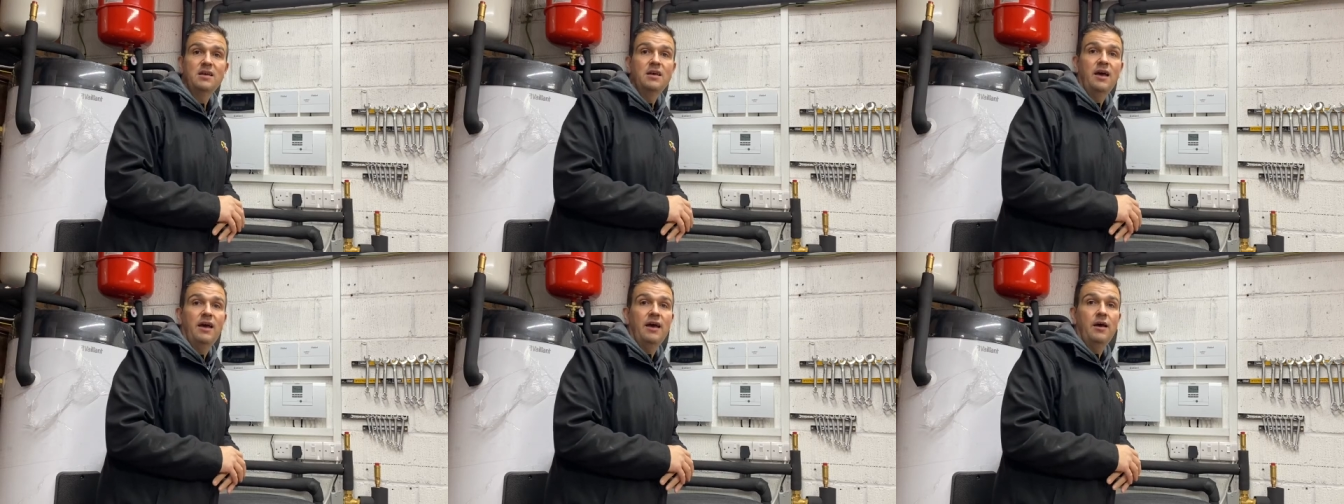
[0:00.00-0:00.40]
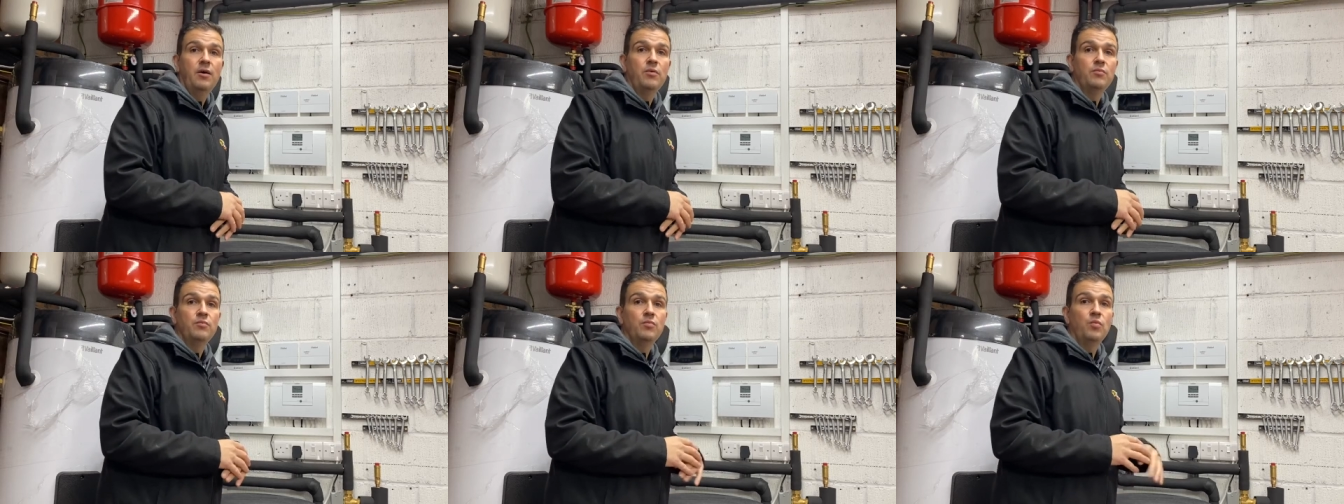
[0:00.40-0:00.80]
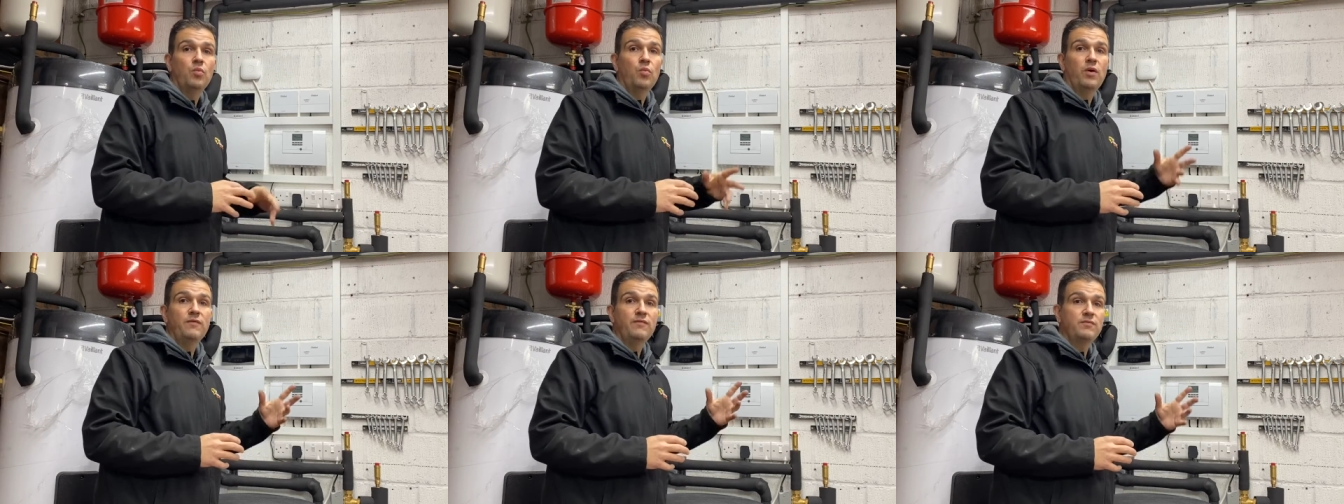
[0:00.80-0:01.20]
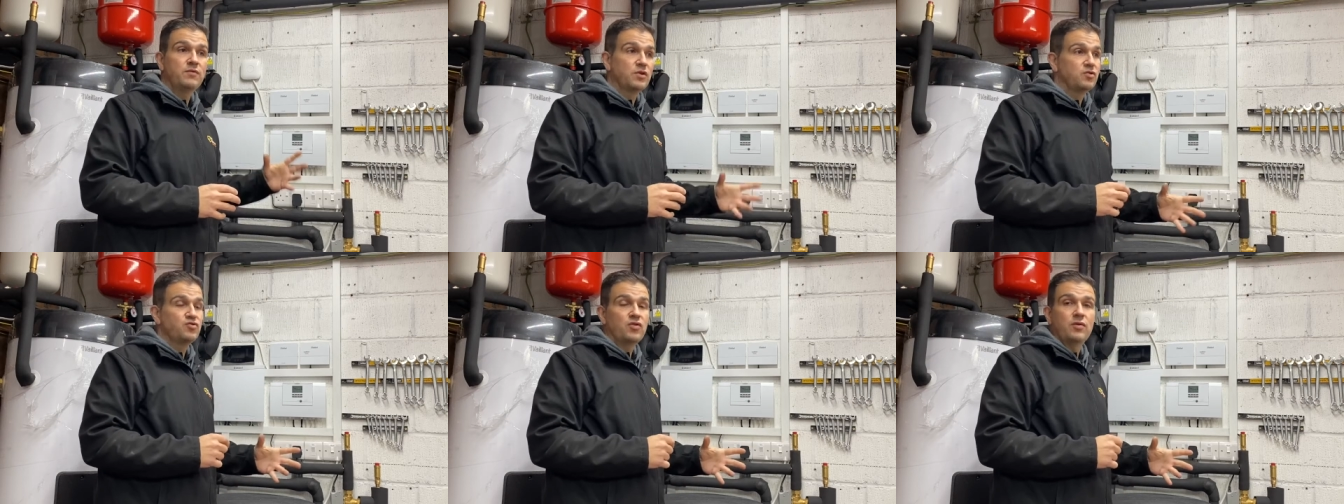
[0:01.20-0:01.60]
um, one
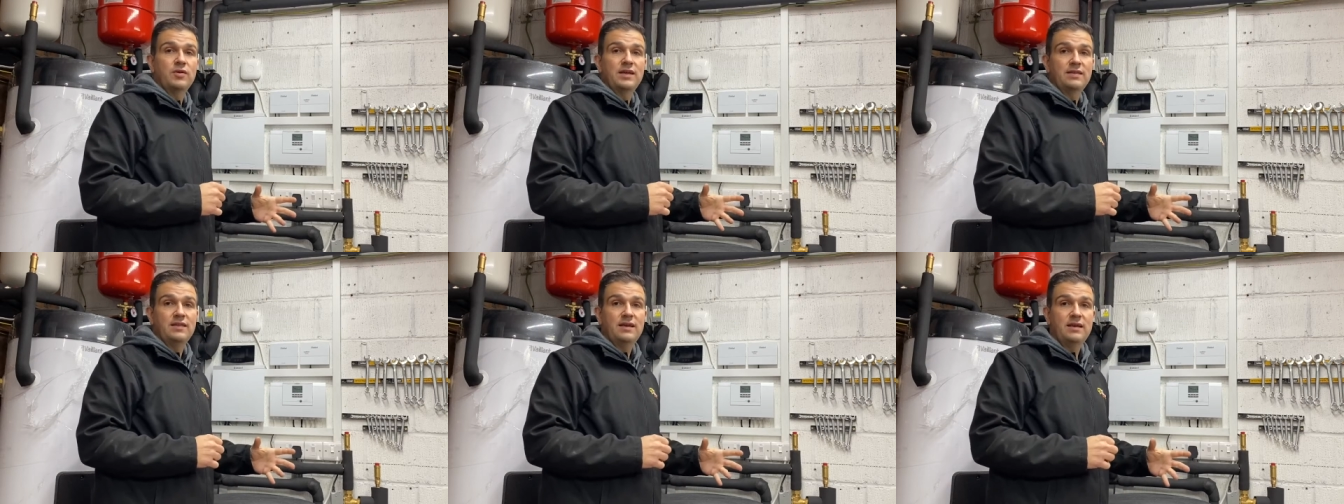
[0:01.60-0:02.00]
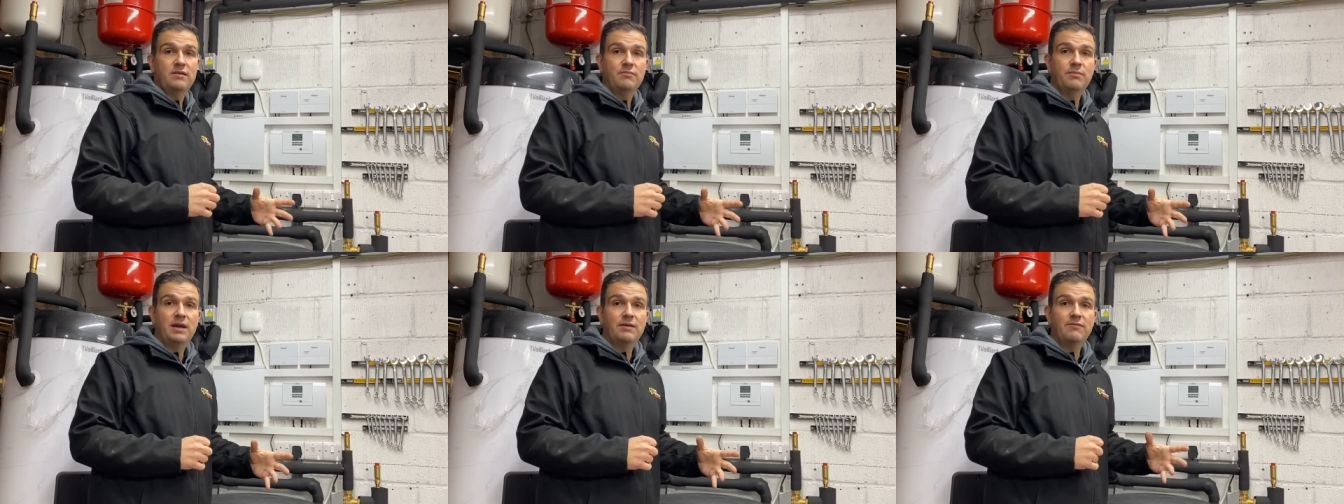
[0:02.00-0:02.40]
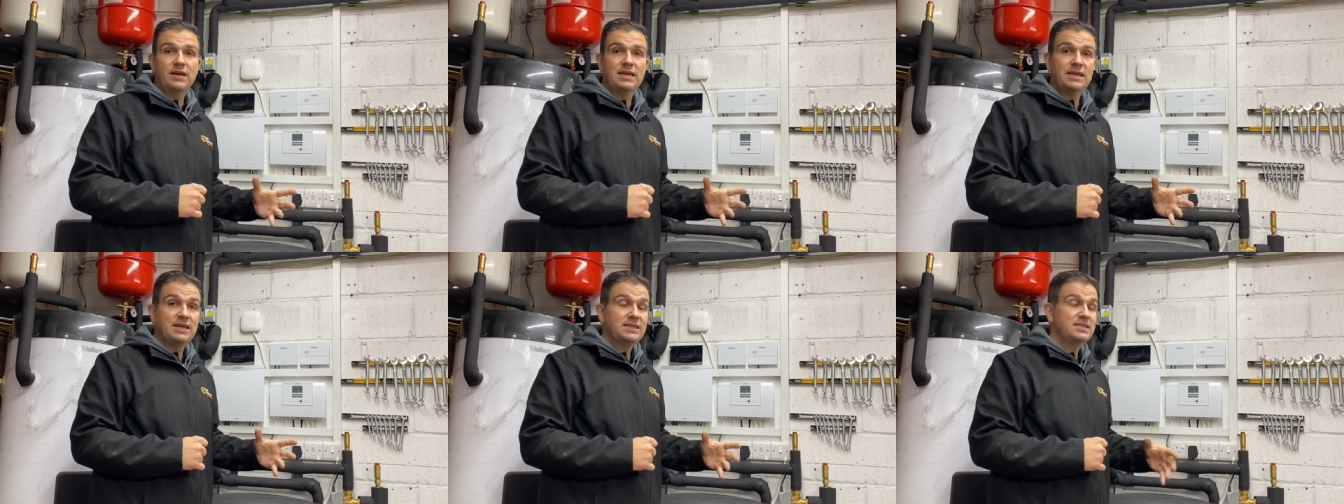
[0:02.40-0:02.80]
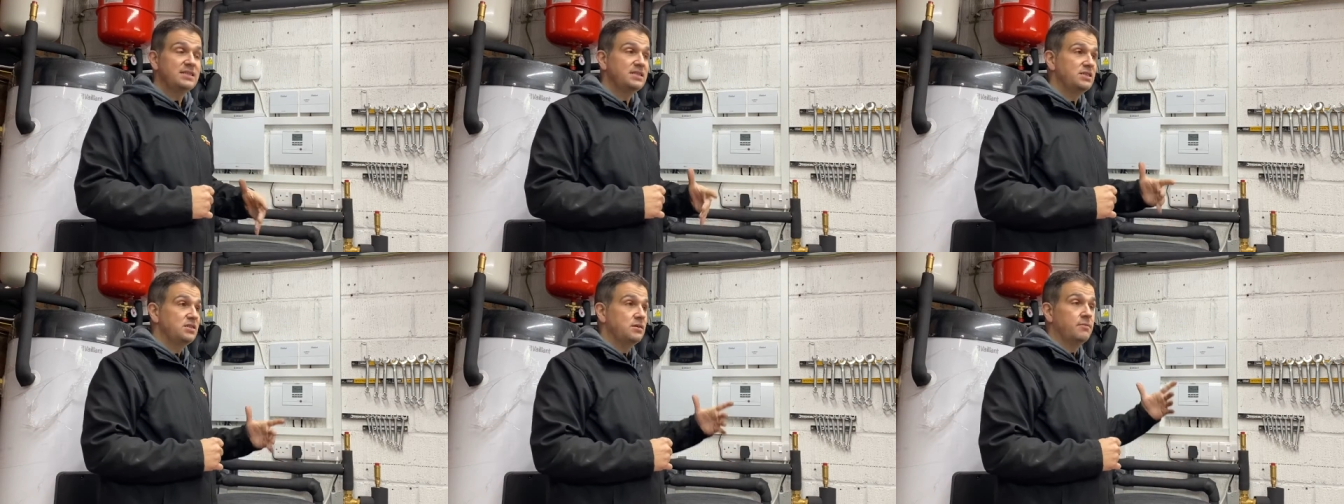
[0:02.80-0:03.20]
controlling the main radiator
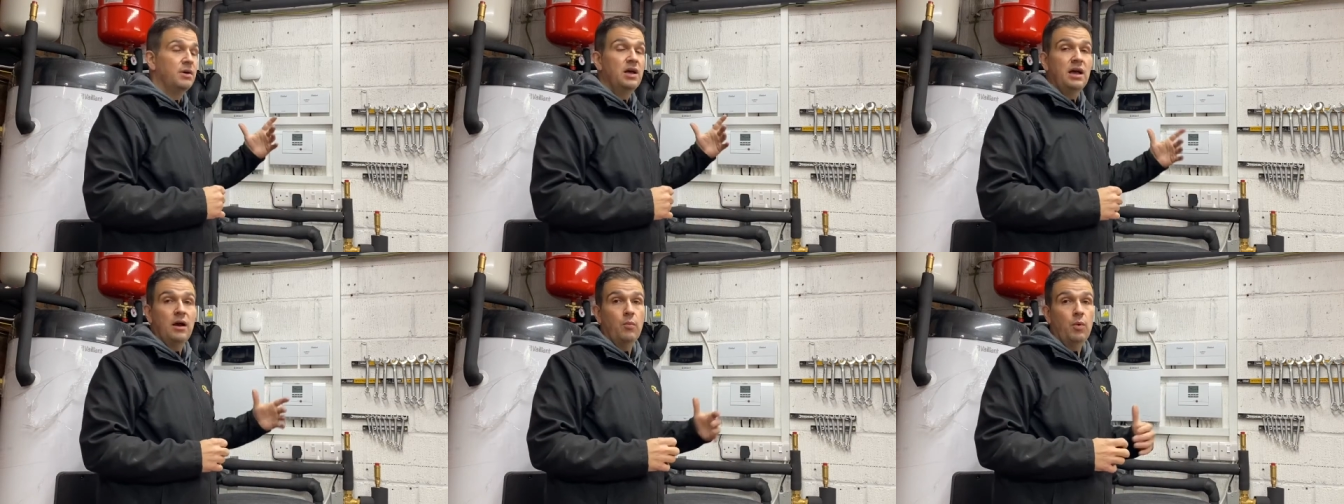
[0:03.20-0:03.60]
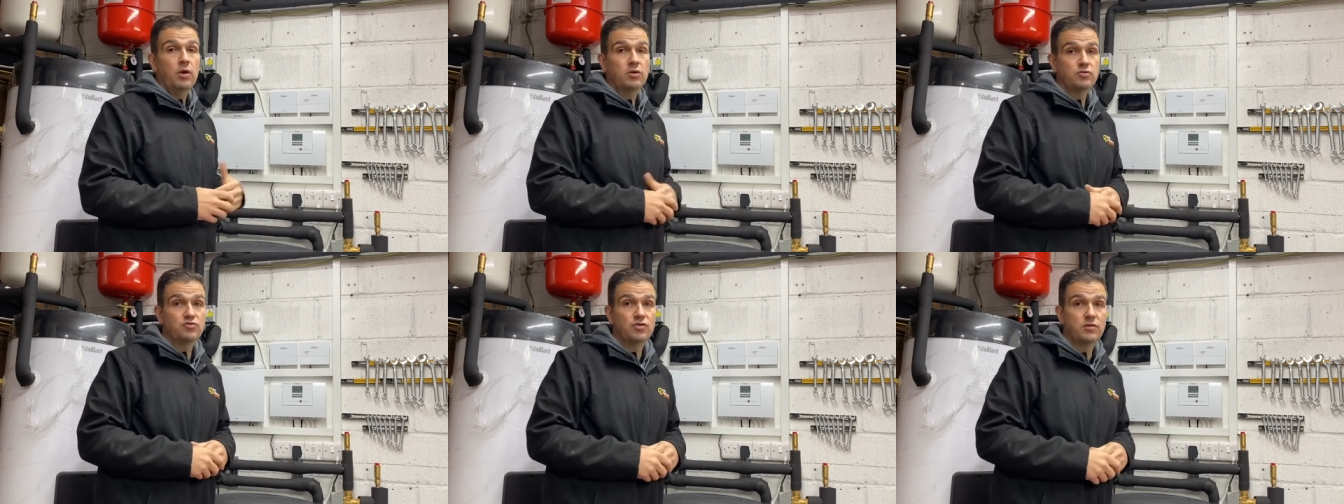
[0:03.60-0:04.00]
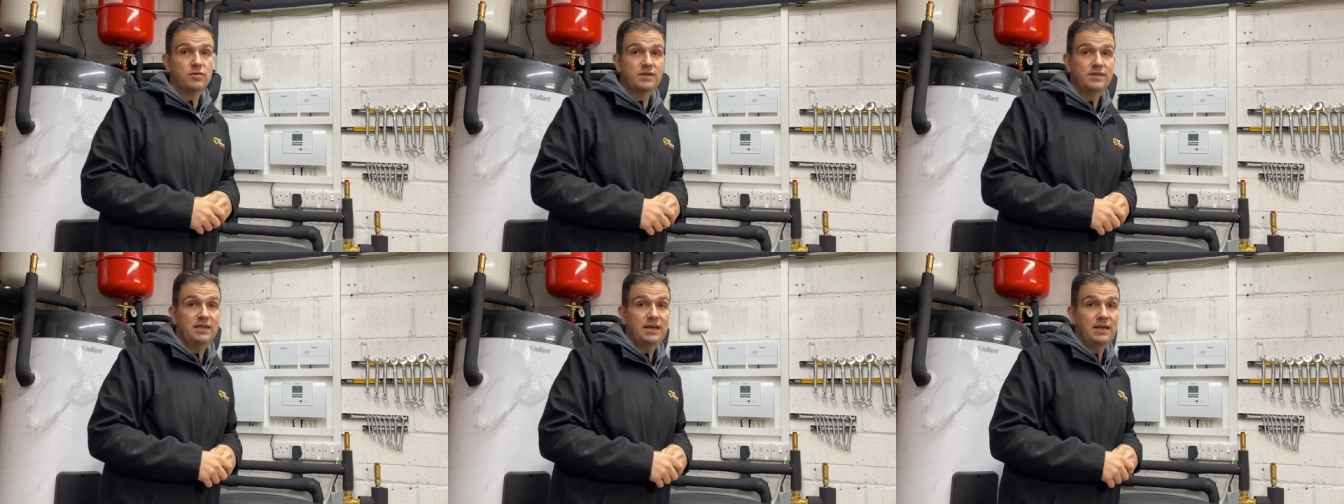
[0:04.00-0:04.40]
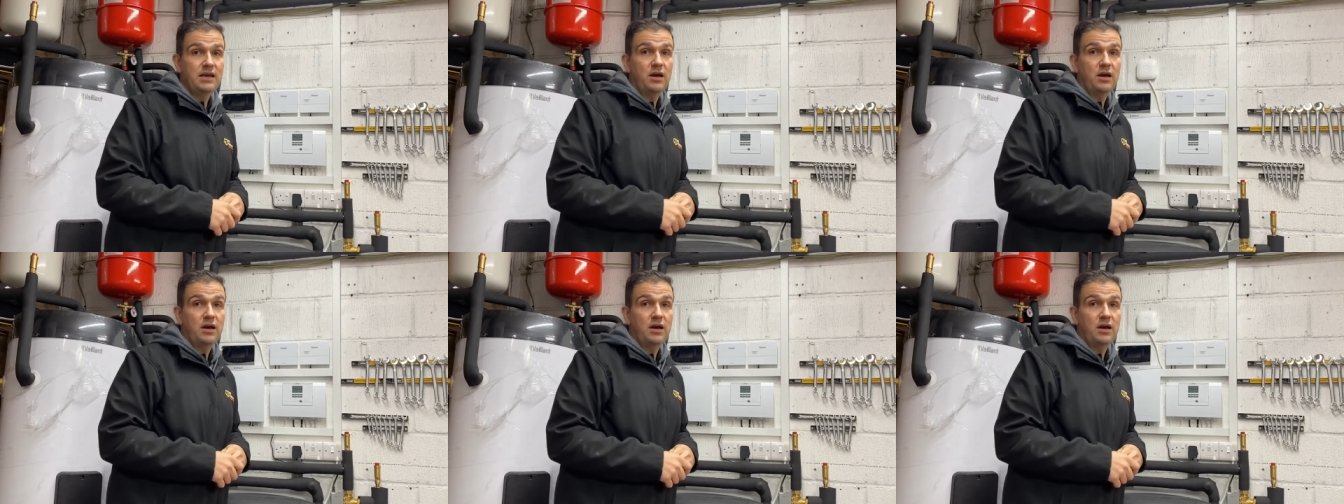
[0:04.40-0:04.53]
system and one controlling the